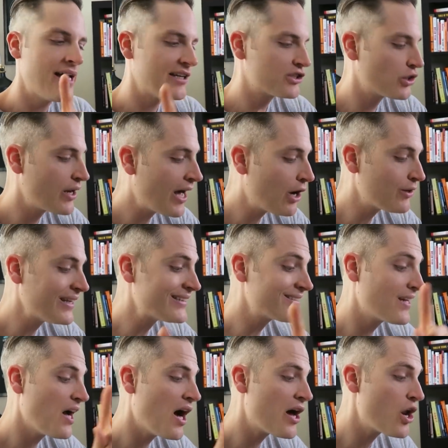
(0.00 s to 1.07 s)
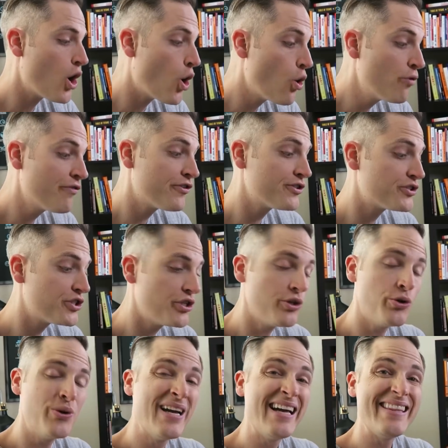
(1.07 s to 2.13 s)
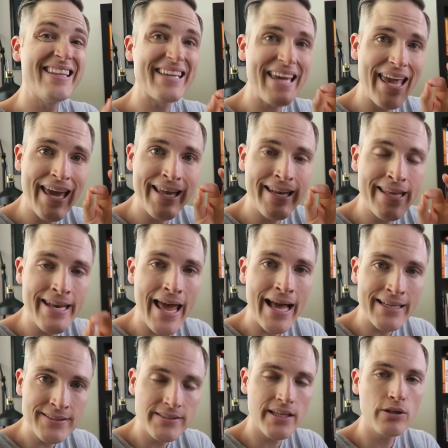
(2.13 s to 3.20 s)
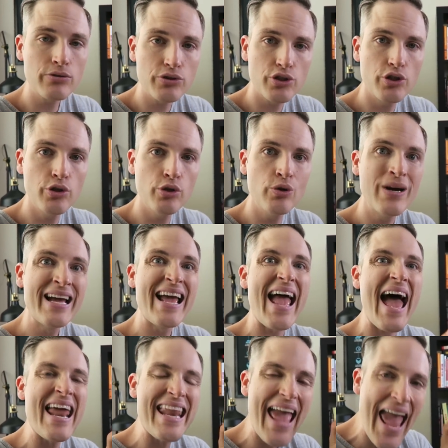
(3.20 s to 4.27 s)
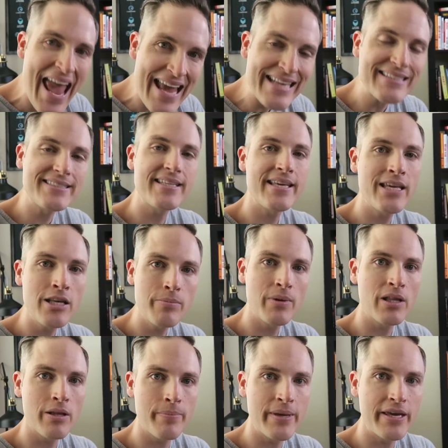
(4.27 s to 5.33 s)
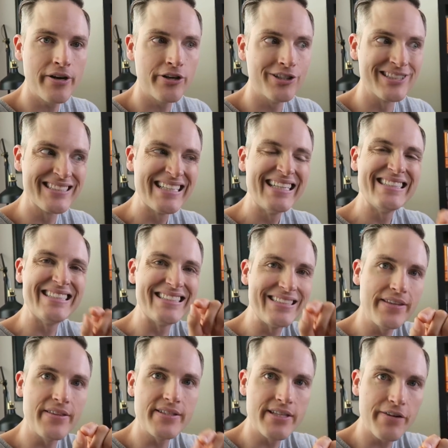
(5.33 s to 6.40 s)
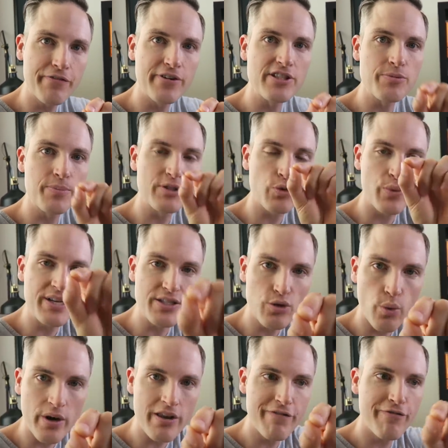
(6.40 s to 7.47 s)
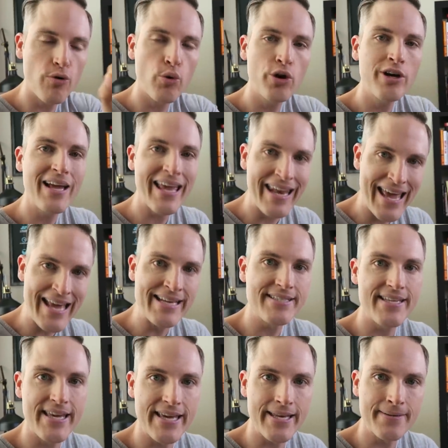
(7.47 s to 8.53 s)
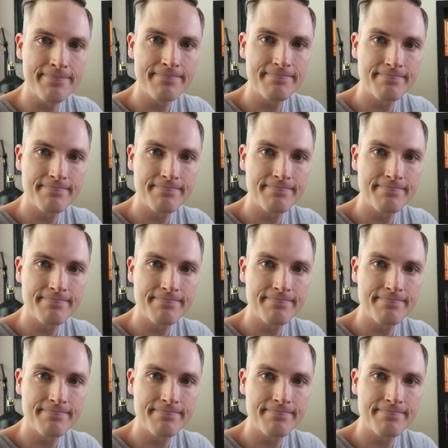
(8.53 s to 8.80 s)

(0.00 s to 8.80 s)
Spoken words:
So now let's cut over to the Canon SL2 at 18 millimeters to see the difference between 24 and 18.